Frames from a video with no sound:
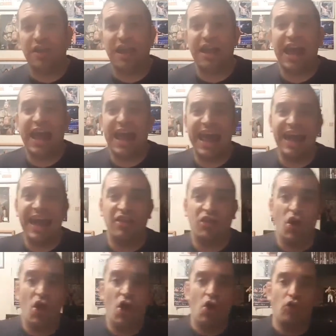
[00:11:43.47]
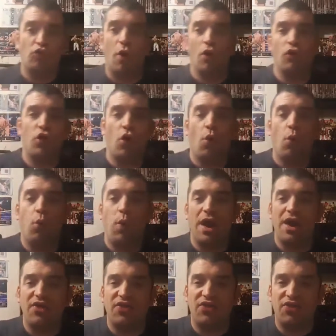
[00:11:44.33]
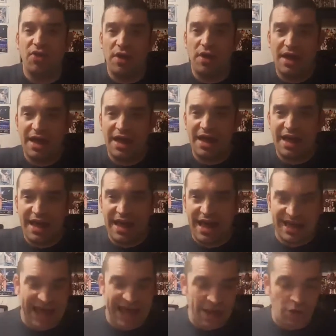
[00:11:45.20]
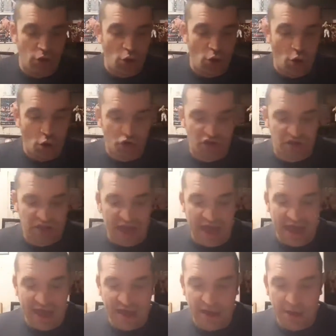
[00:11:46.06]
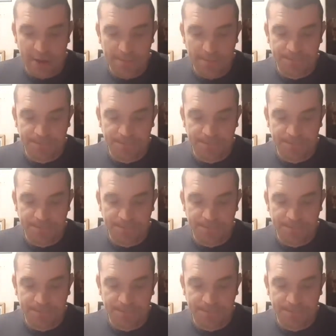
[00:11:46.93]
did hit Ronda with a kendo stick.